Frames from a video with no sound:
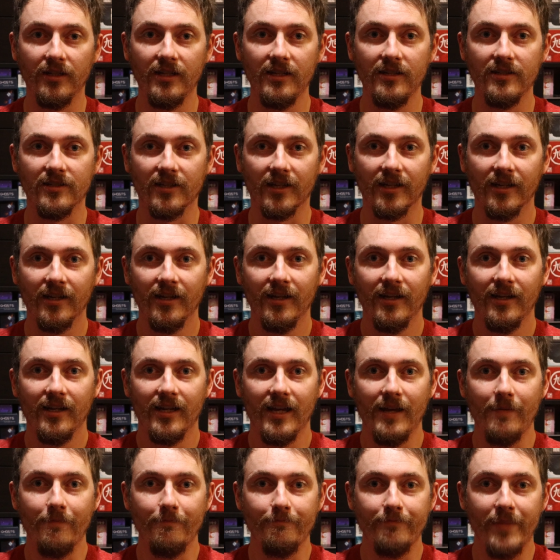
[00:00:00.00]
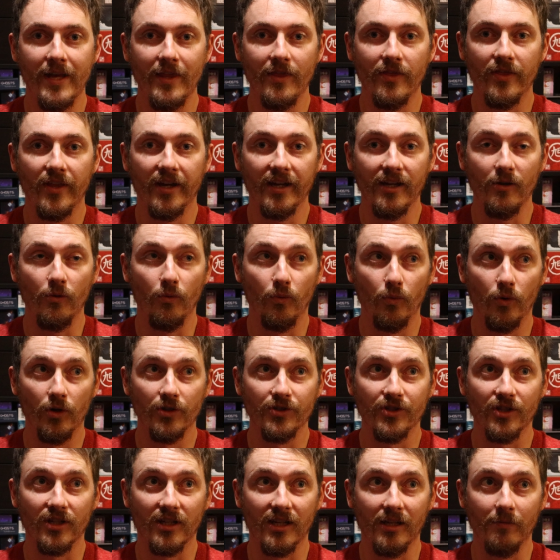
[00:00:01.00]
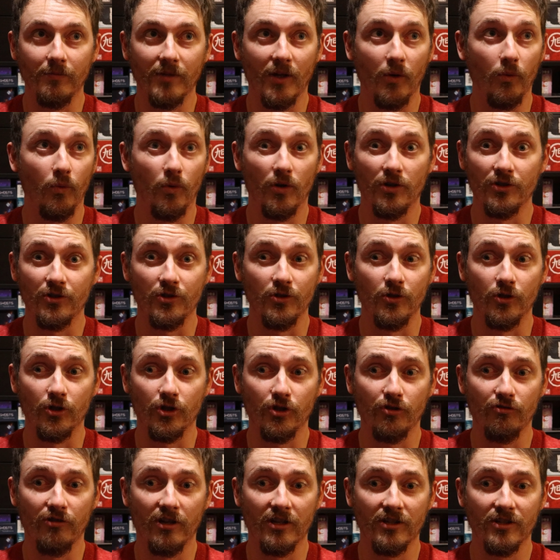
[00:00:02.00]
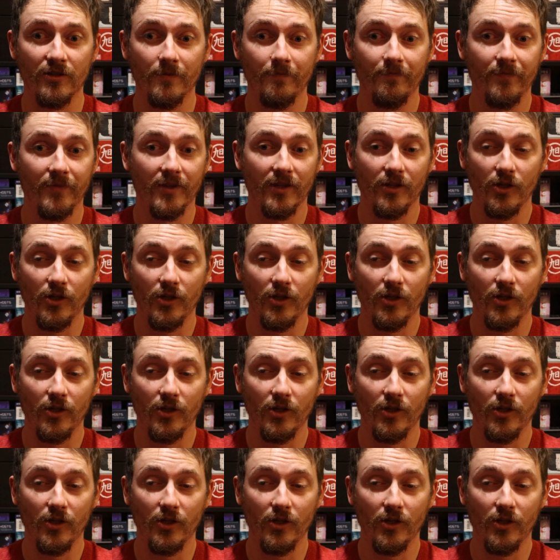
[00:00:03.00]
and easy, it meant that it was a game that was no stress.